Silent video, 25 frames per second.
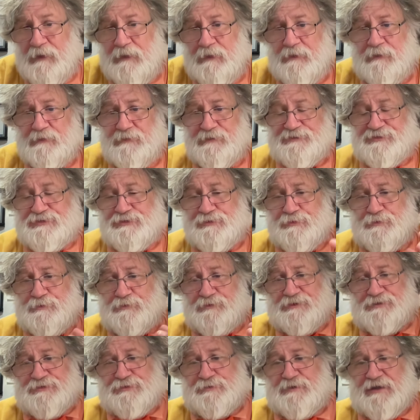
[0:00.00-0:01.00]
the
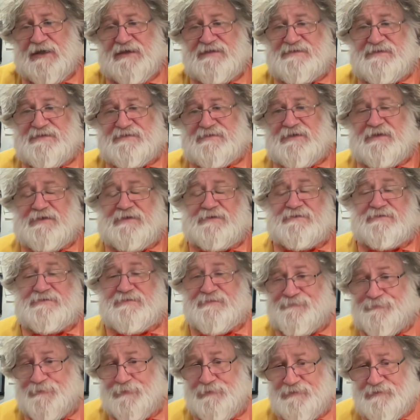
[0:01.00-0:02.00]
two cases are
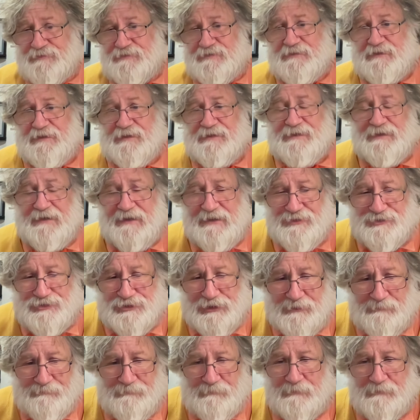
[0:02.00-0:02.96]
different in nature,